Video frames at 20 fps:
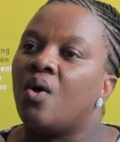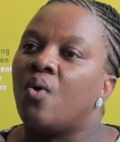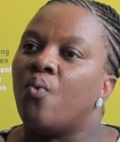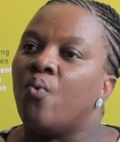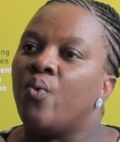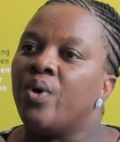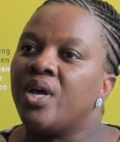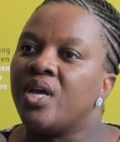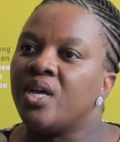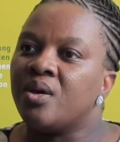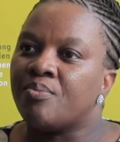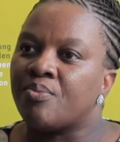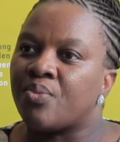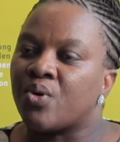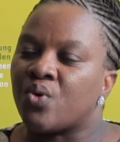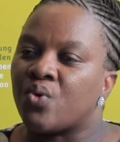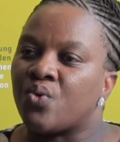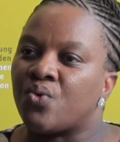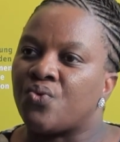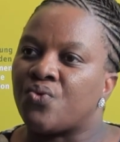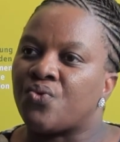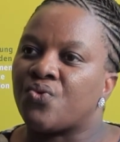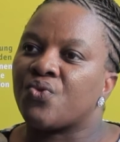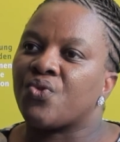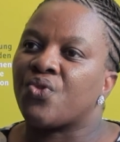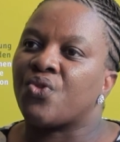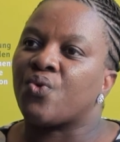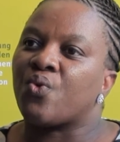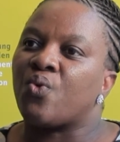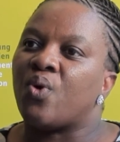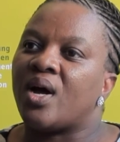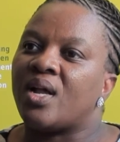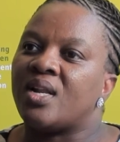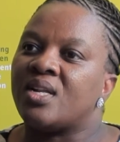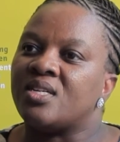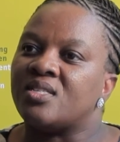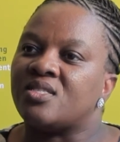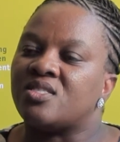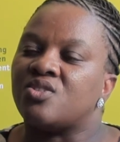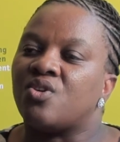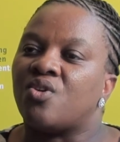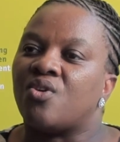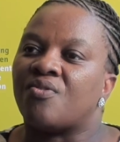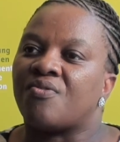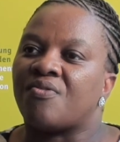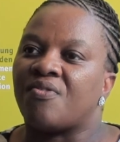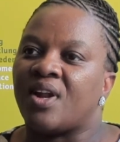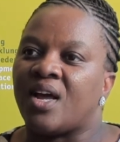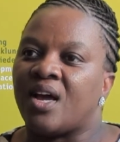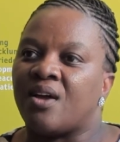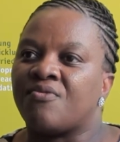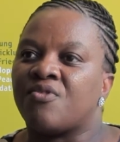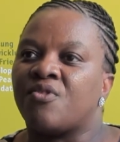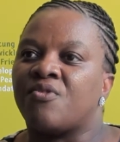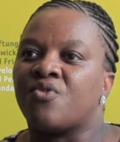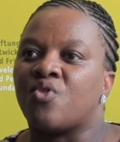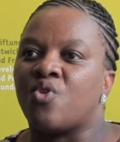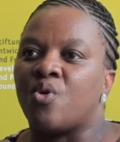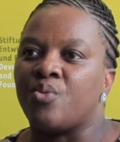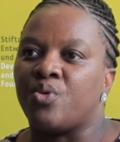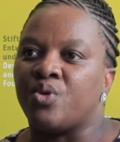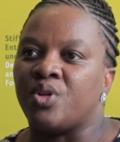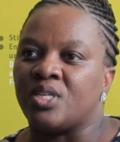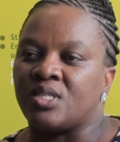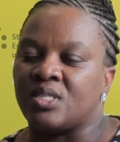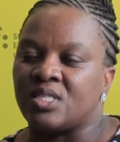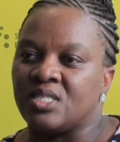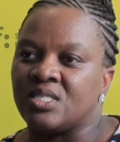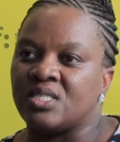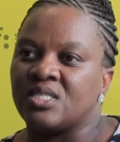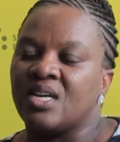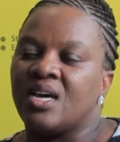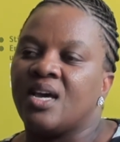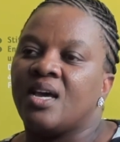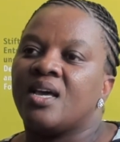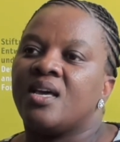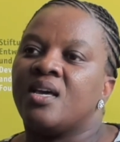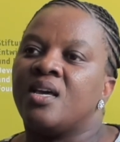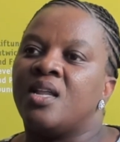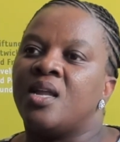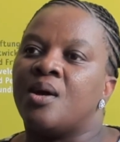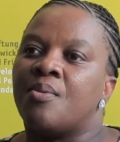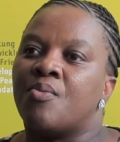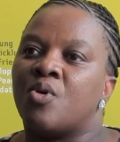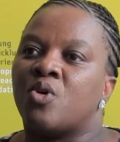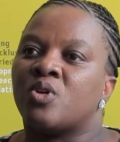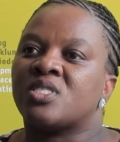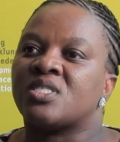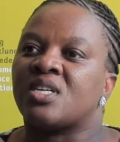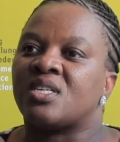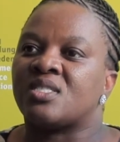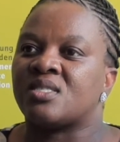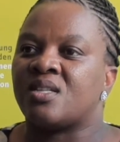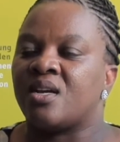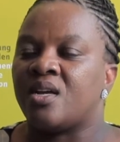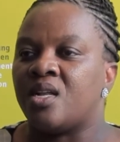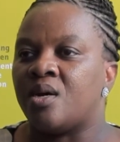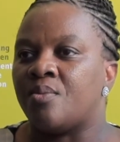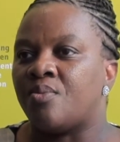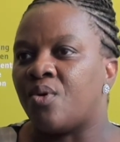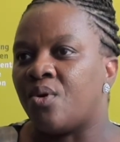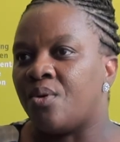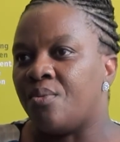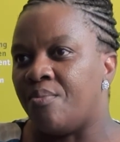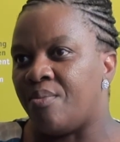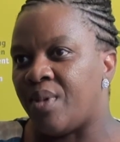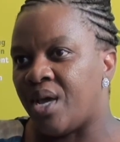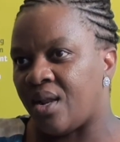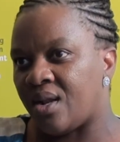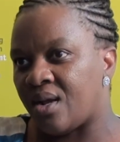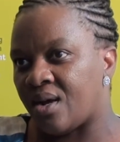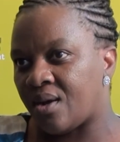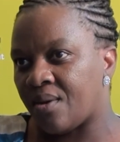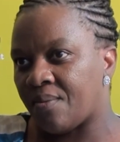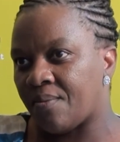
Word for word: we improve the quality of life of communities in a more sustainable manner.